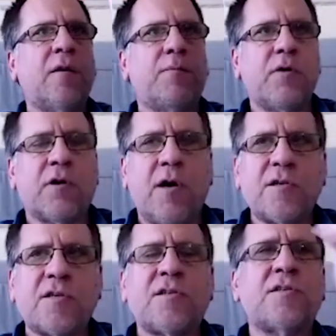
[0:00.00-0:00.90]
the pure
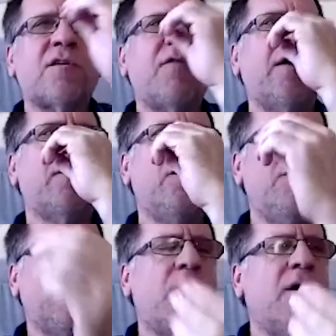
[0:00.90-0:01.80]
consciousness event, the
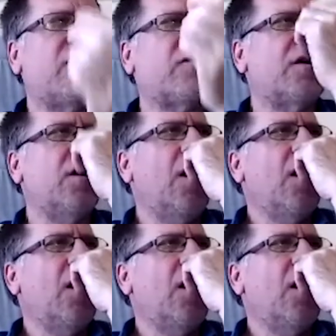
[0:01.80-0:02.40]
Humean monster,